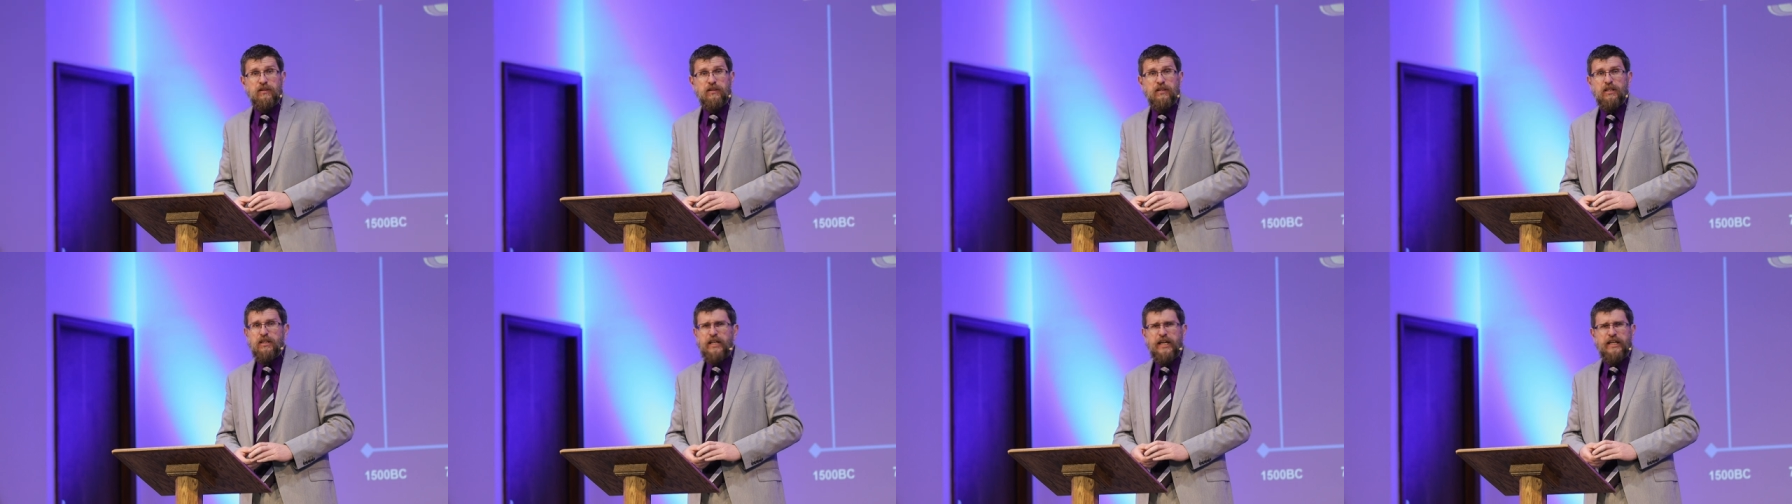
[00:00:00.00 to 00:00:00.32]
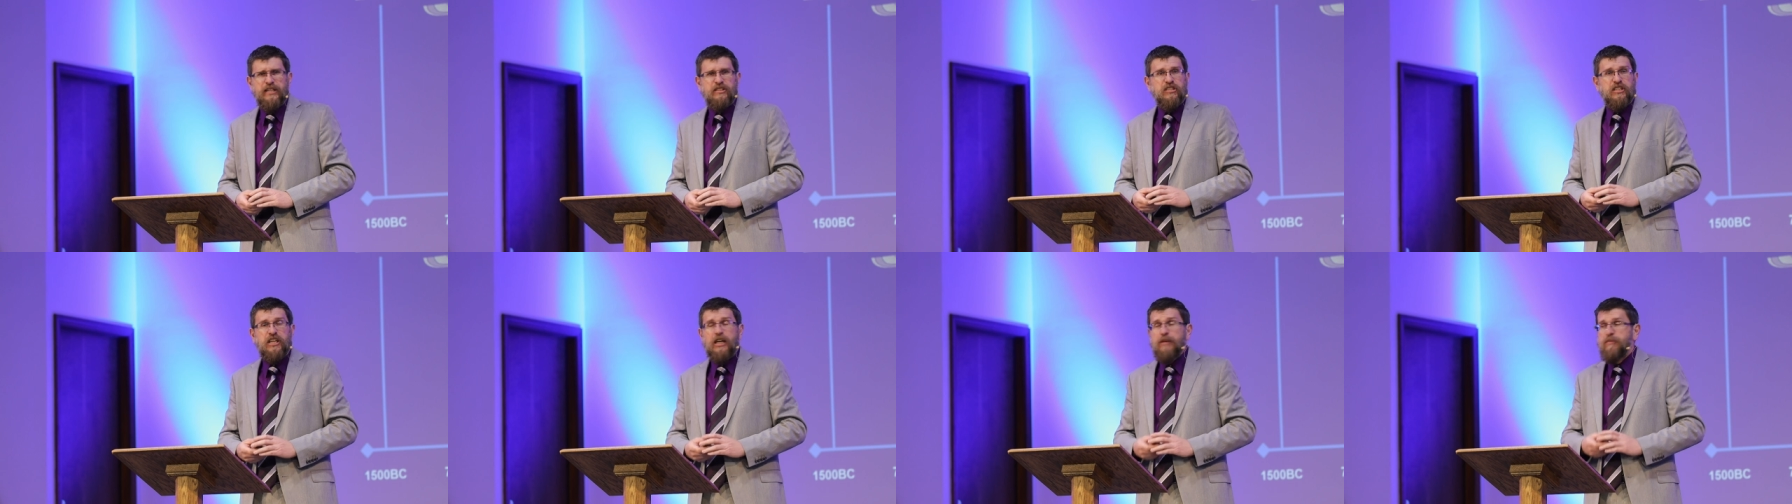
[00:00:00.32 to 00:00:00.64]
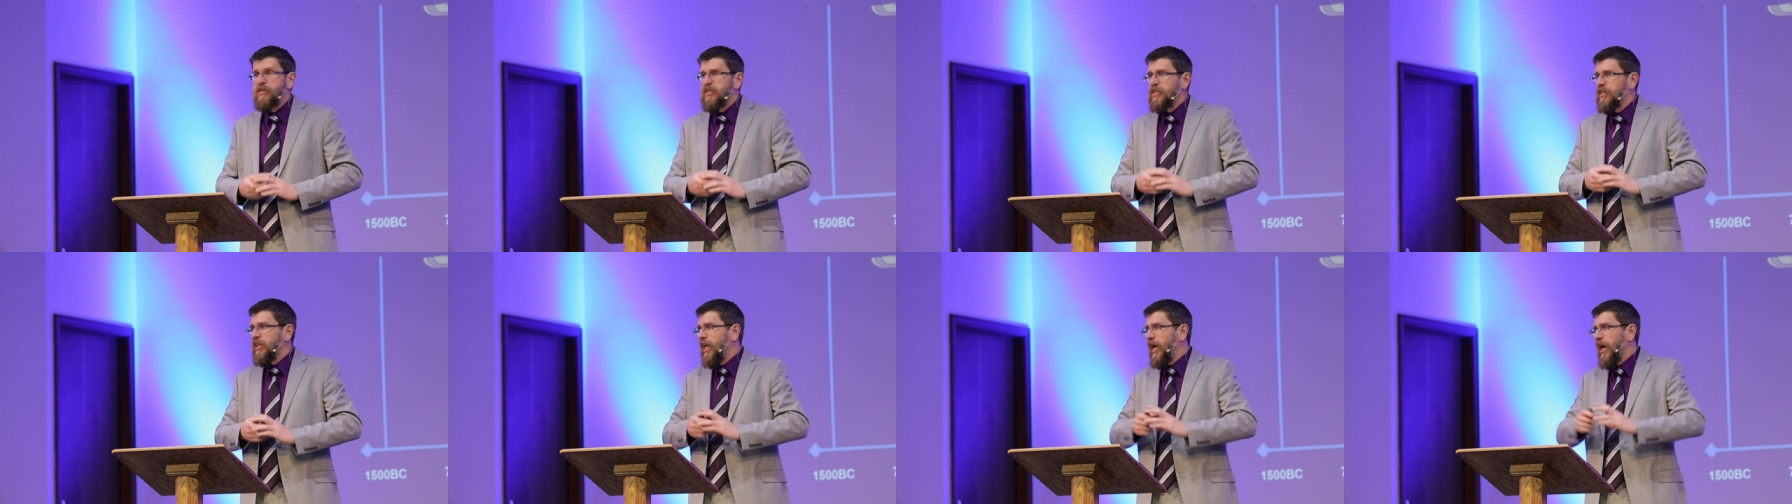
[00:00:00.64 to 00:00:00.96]
The
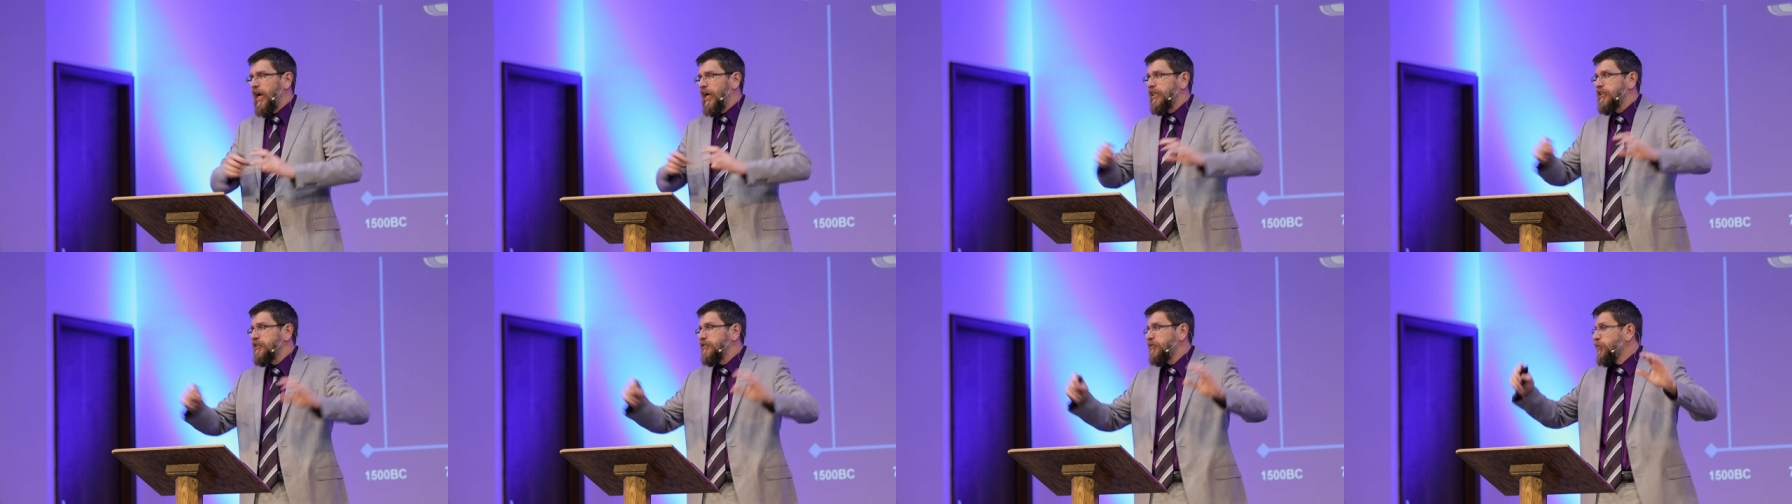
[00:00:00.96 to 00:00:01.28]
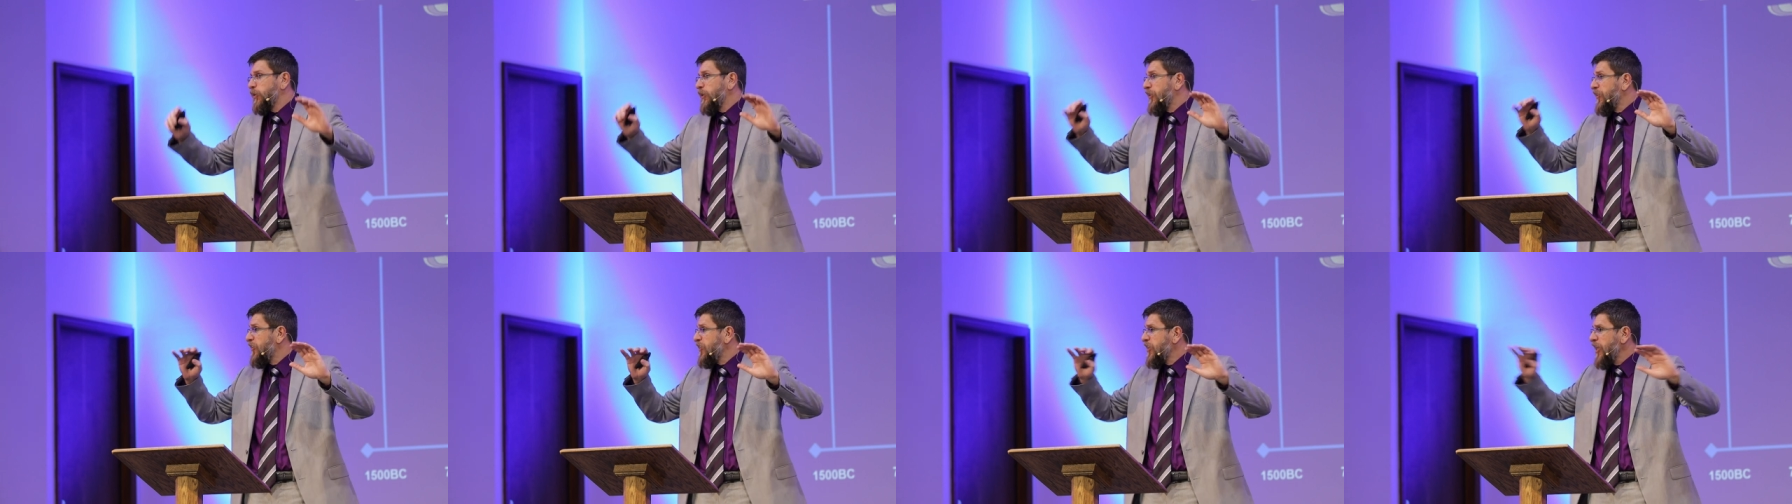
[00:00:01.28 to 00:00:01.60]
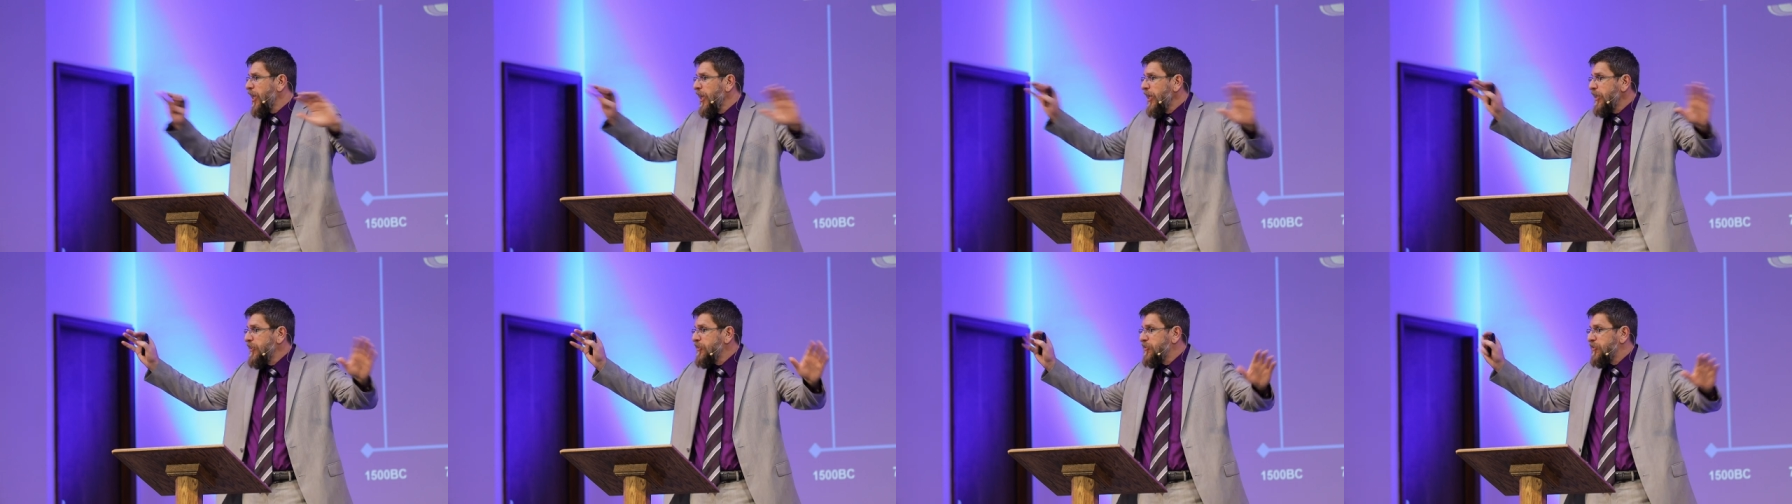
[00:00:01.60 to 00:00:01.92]
landscape's lined with
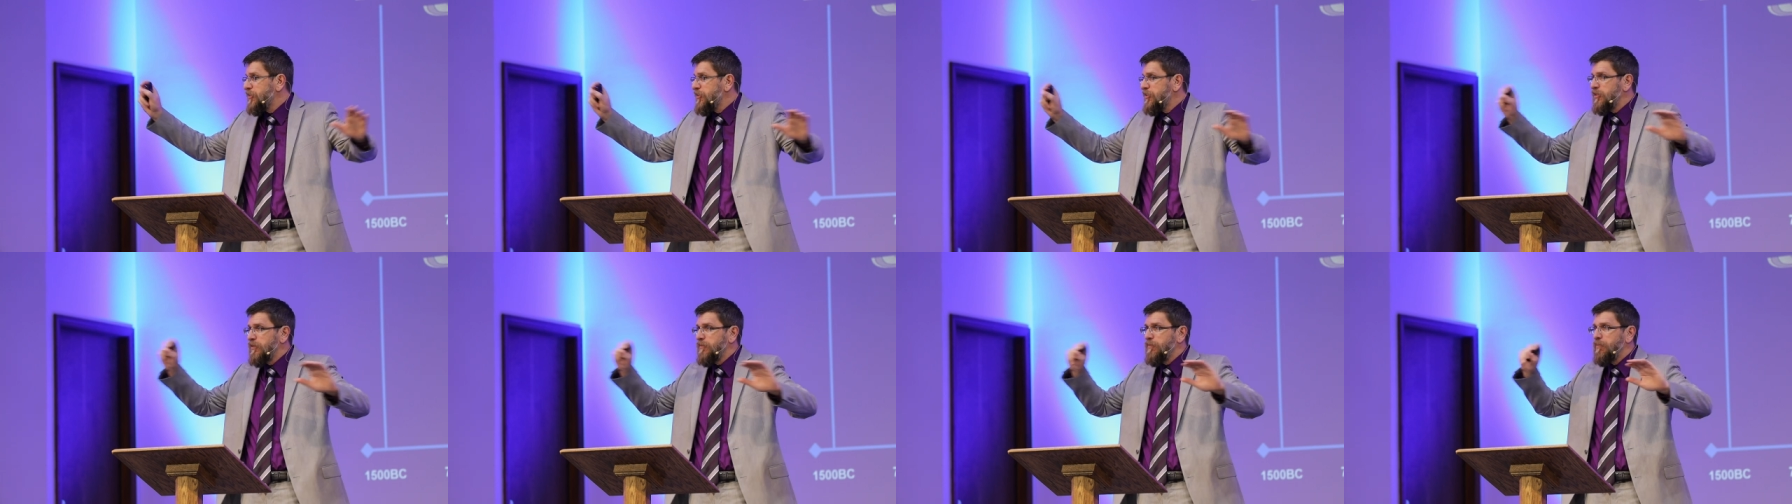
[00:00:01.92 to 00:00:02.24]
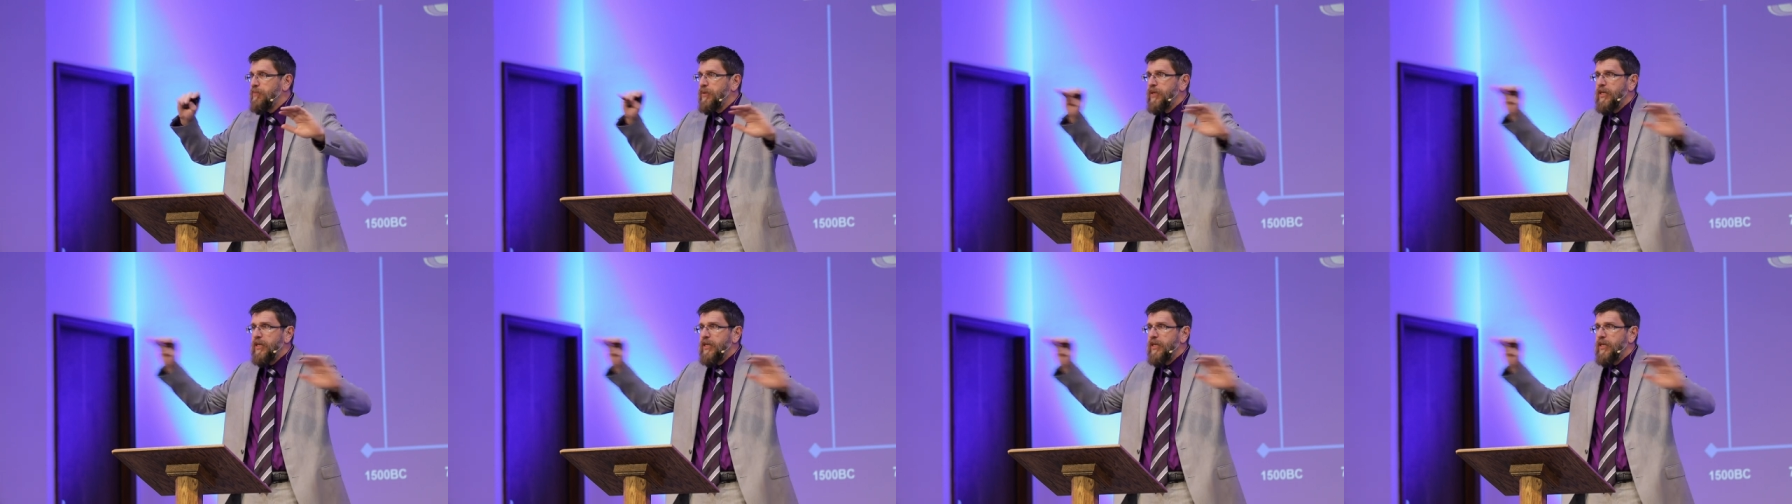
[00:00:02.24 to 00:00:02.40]
tents and